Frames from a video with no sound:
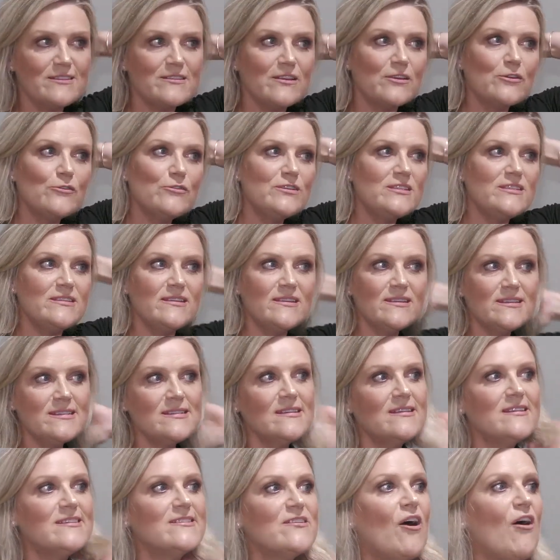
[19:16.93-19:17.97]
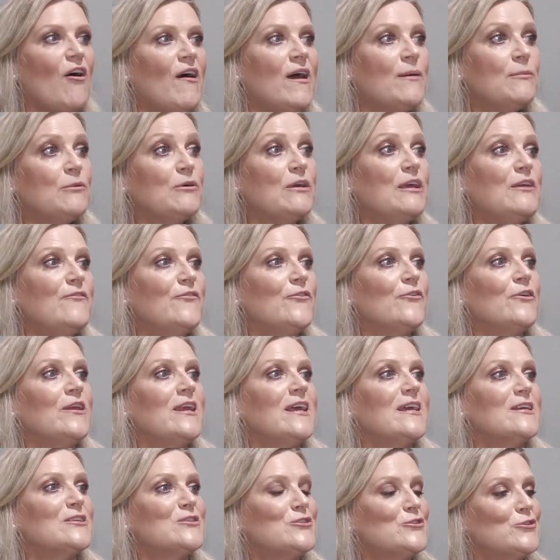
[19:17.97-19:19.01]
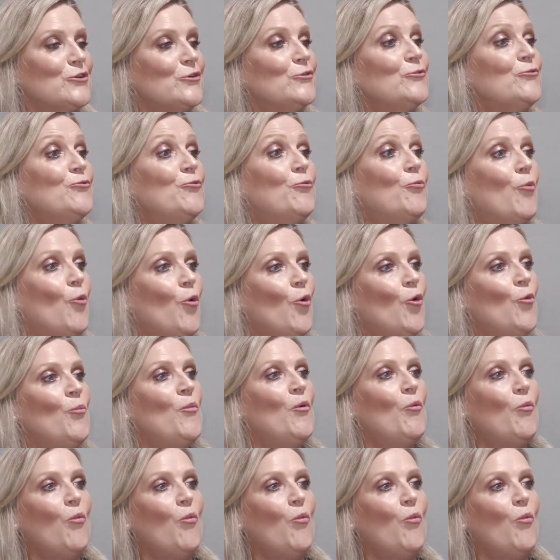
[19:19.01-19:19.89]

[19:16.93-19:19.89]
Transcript: So Christy says, hi, I'm looking for an external warm